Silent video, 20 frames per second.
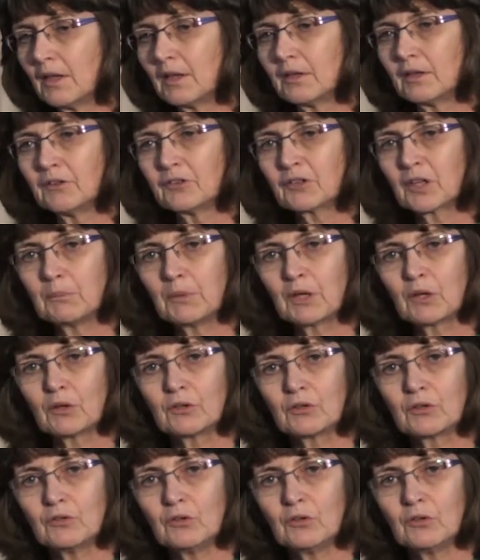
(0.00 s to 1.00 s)
This can be
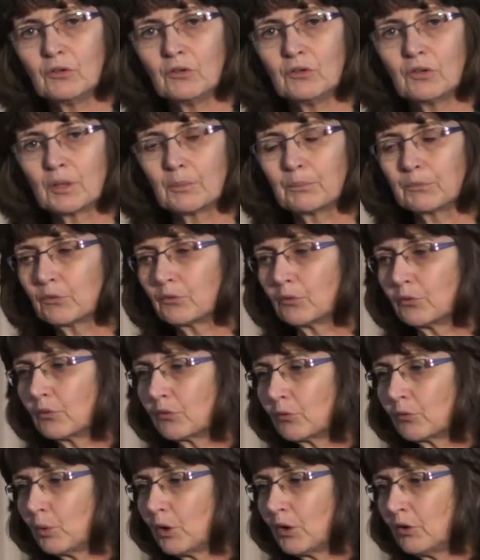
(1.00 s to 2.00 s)
continued up to
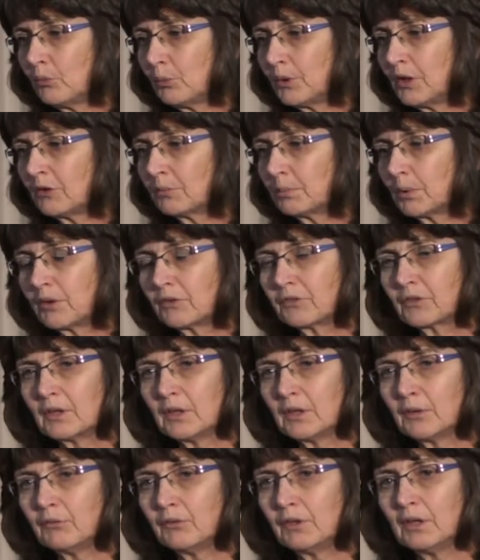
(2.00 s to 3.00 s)
12 weeks
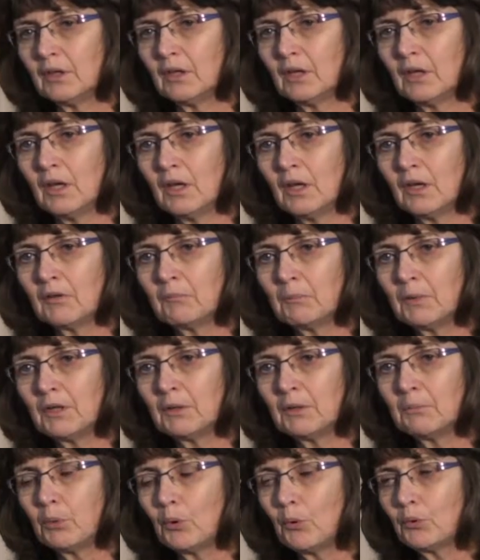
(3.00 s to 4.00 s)
post-delivery, but
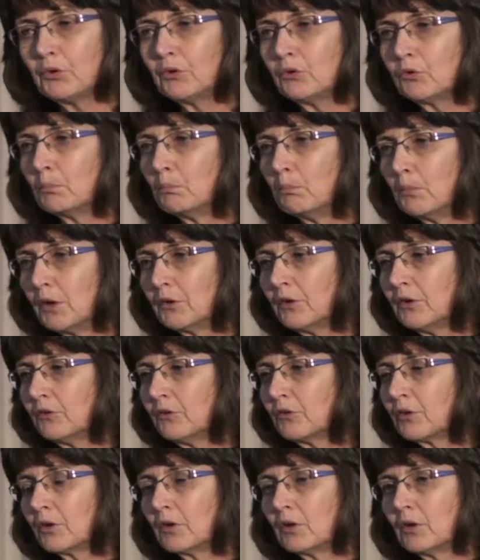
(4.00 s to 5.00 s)
important to
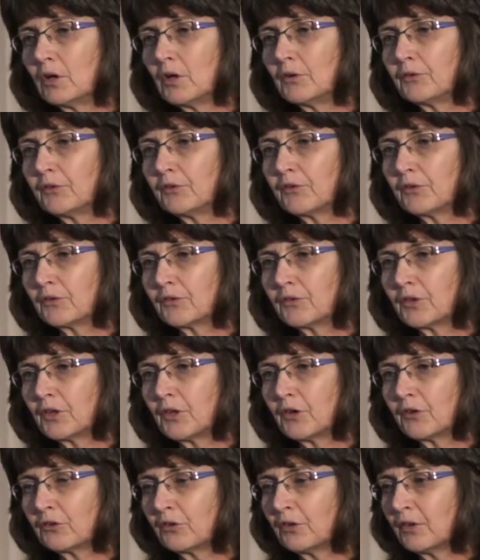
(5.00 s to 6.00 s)
monitor after
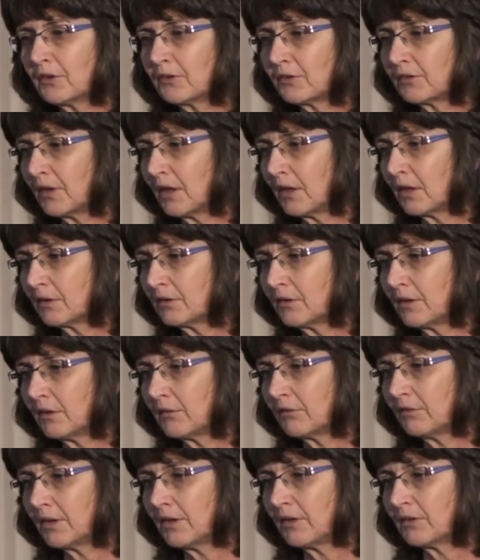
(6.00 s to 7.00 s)
cessation as ALT
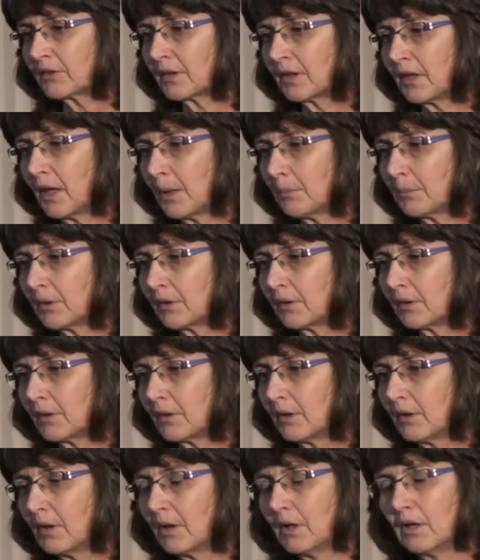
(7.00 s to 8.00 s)
flares can happen.
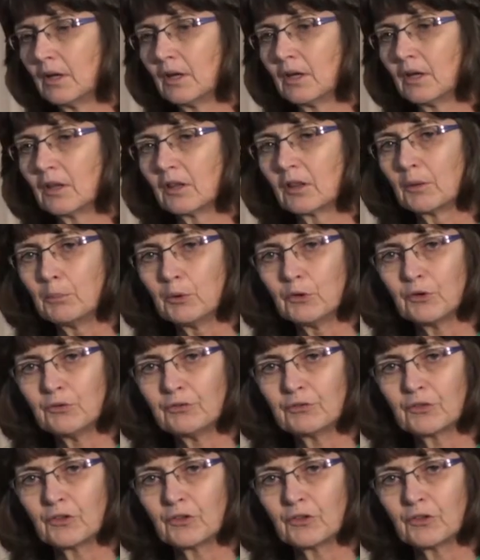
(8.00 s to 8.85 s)
The birth